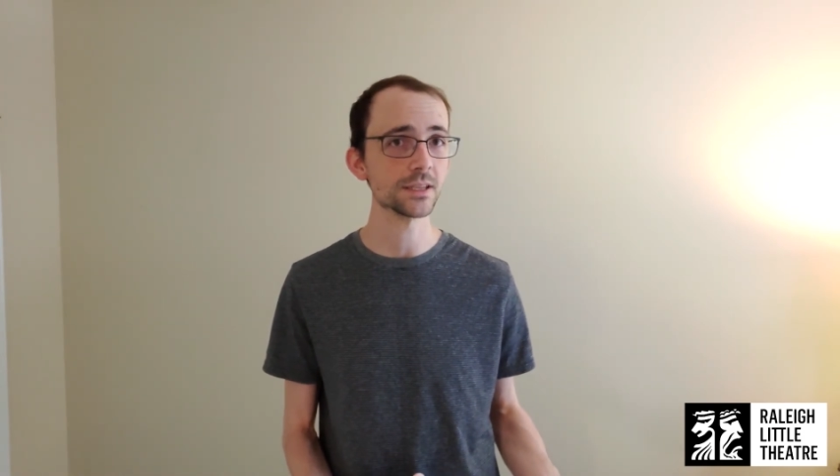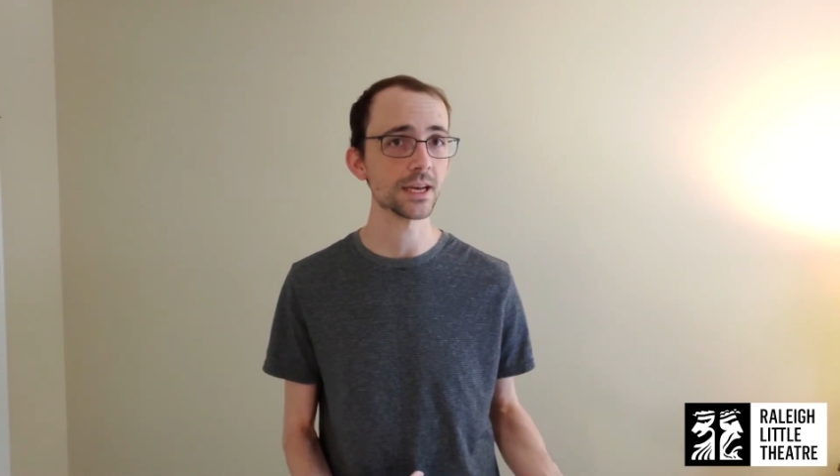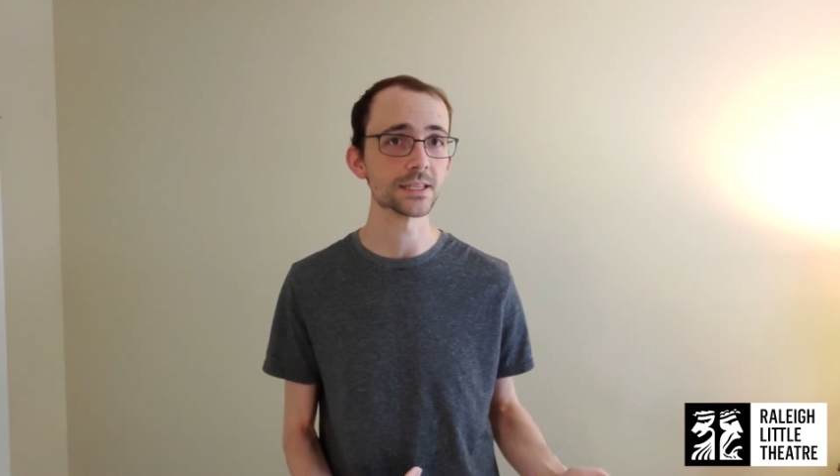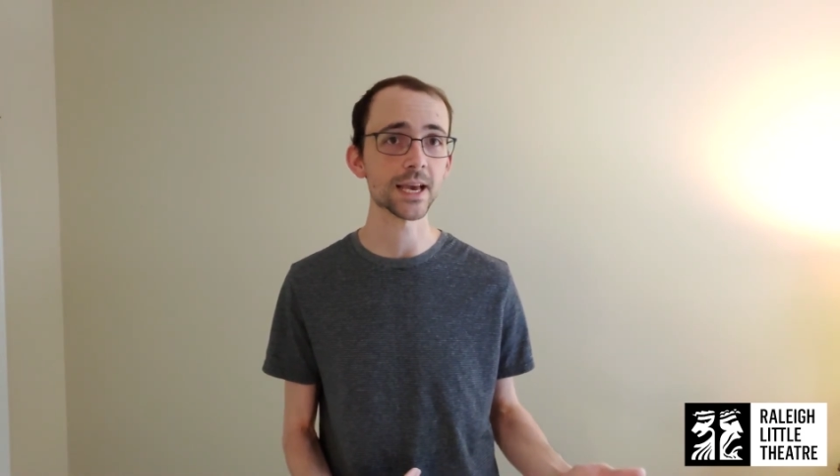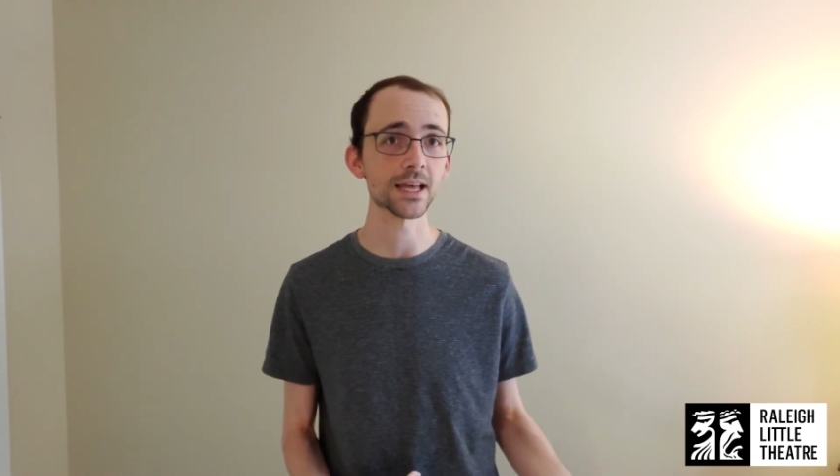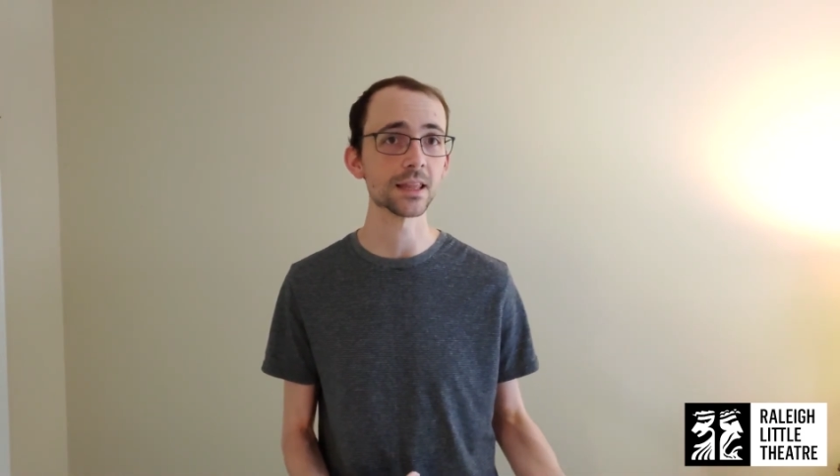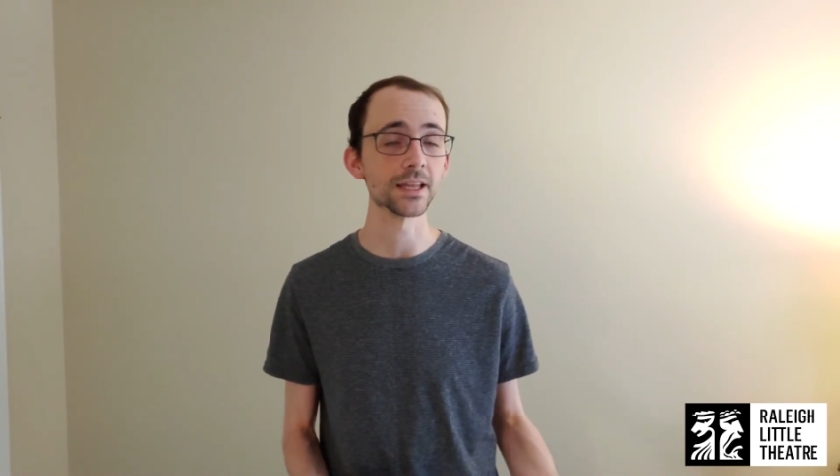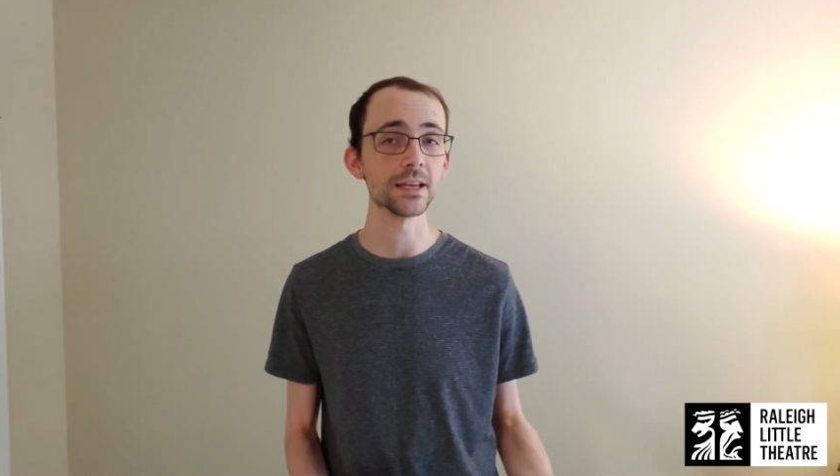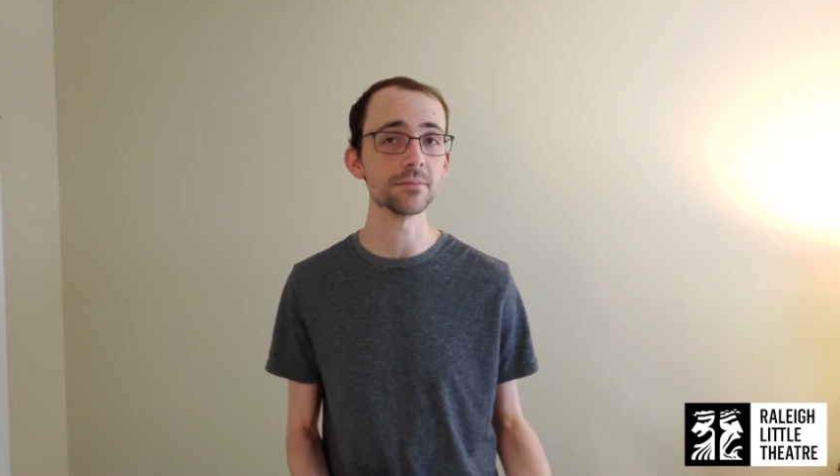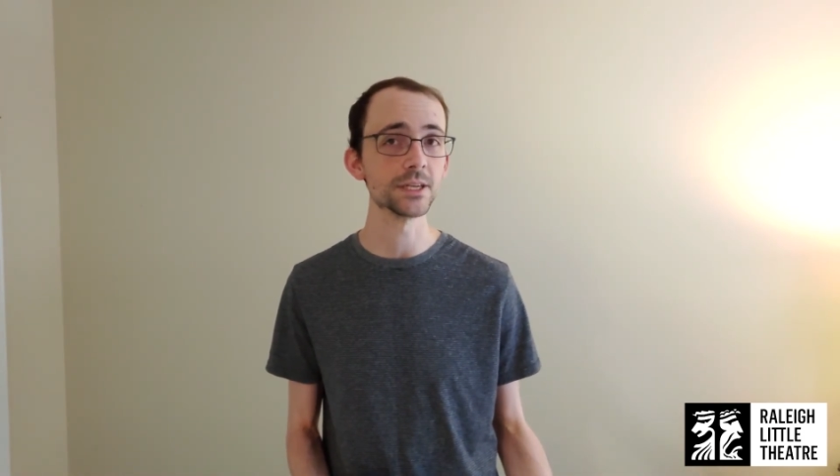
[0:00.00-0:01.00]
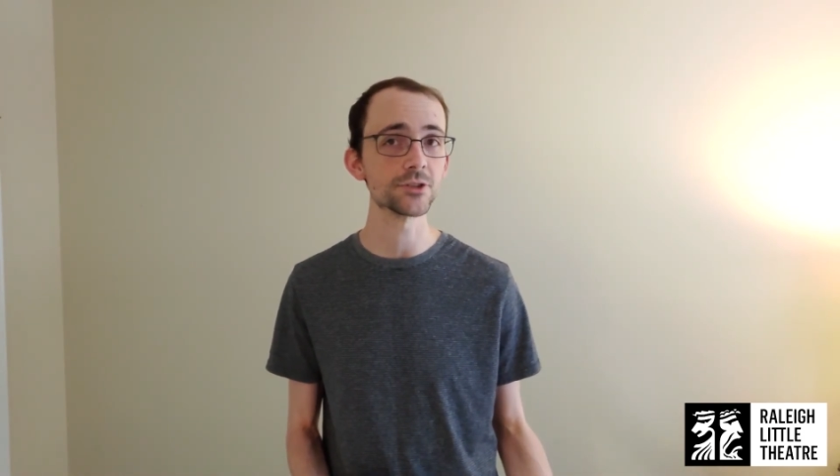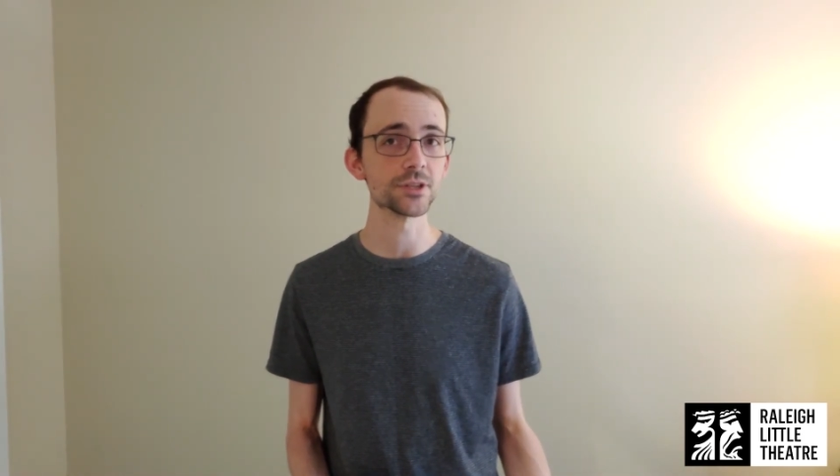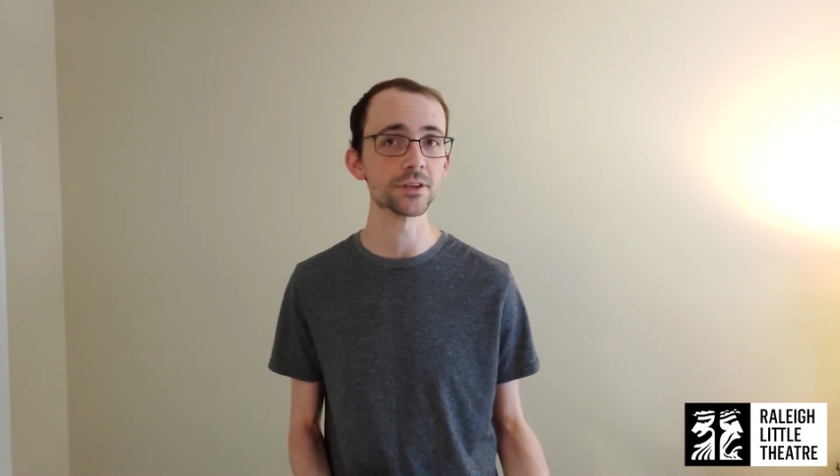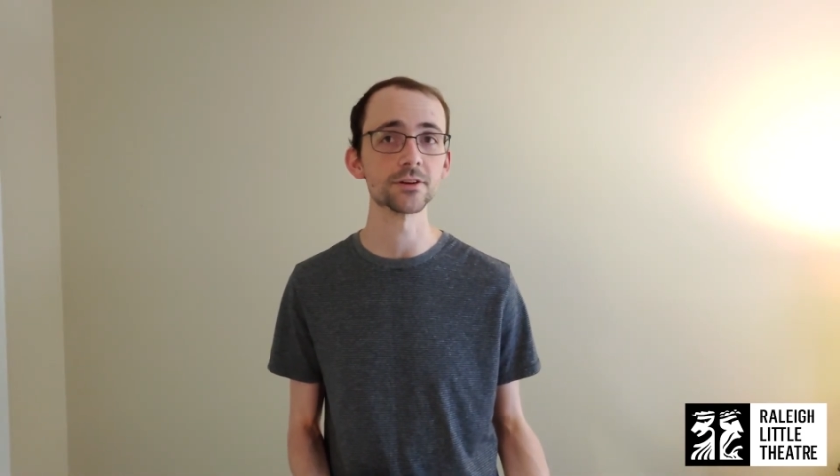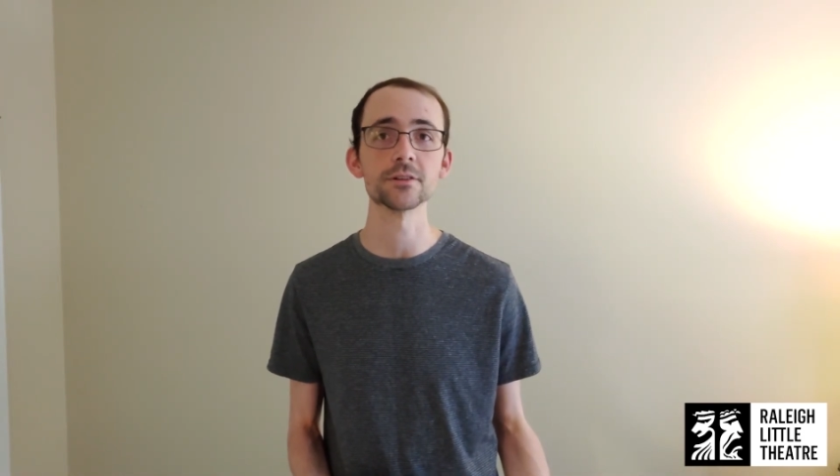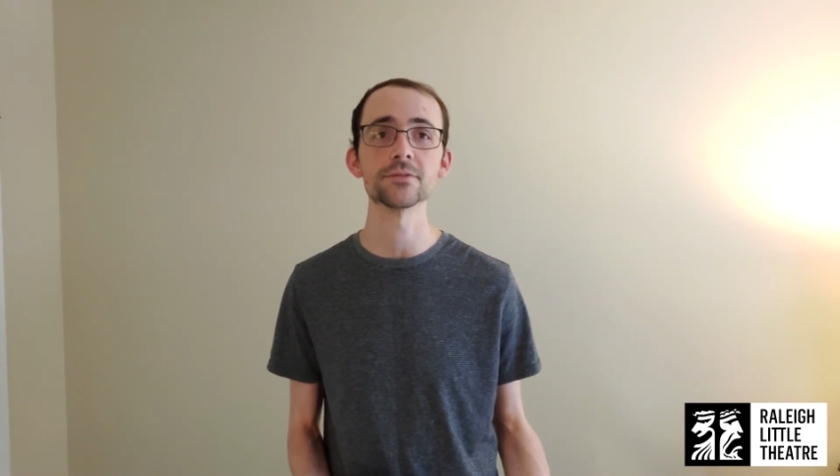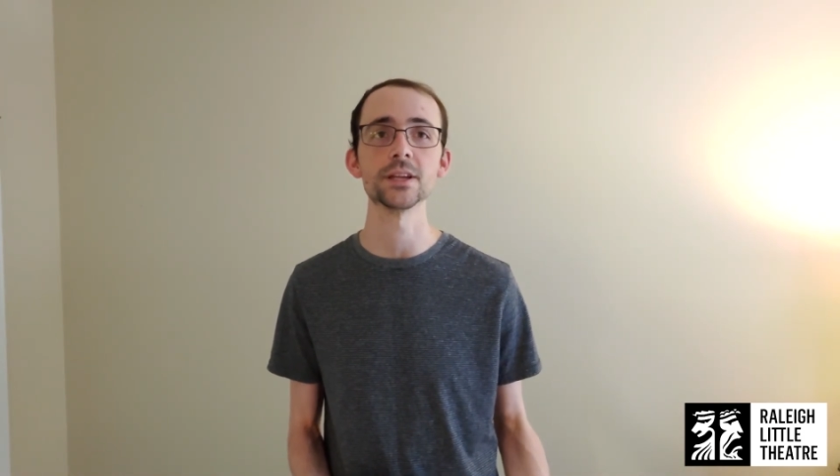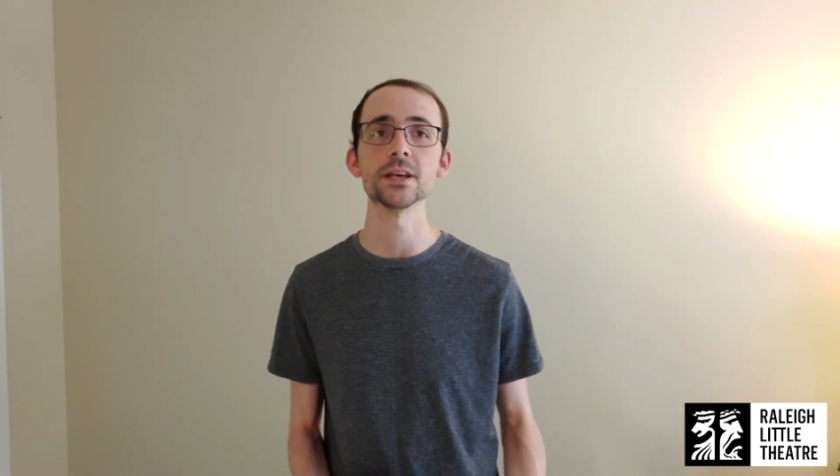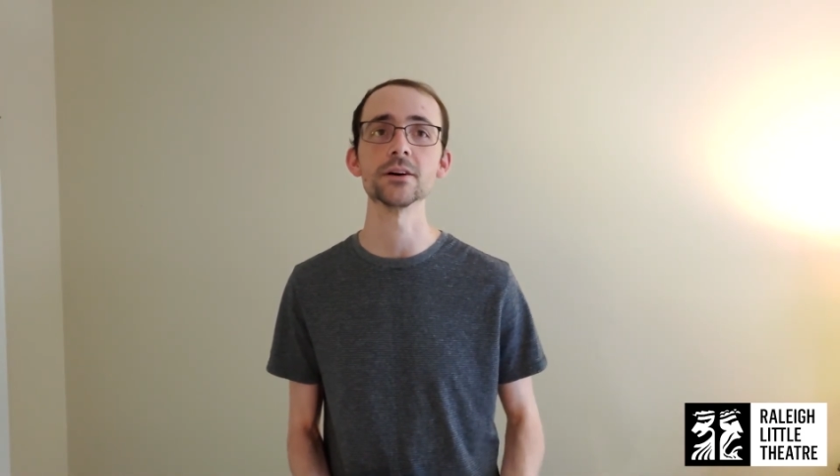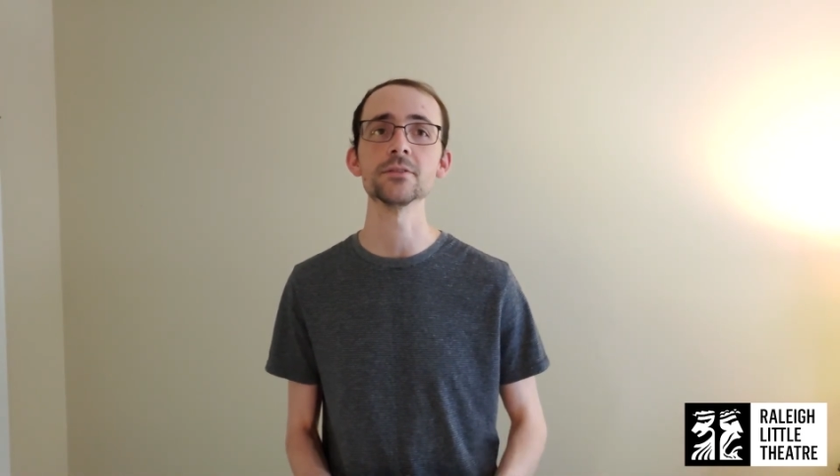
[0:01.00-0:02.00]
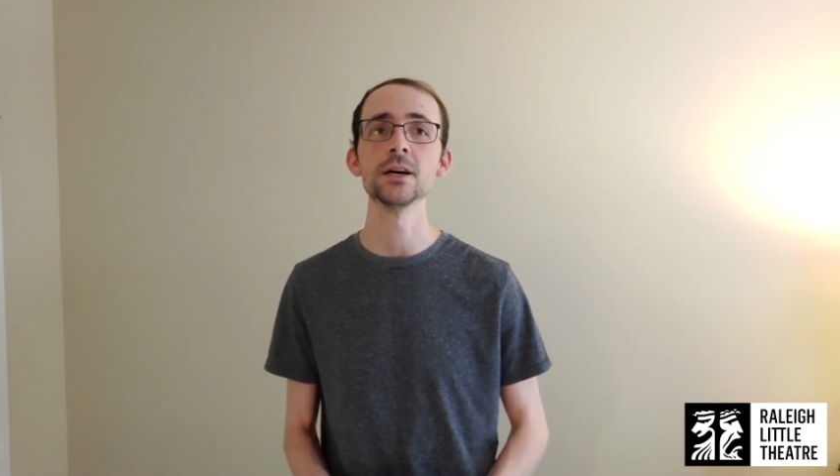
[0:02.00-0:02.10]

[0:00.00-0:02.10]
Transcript: as Kathleen mentioned in her video,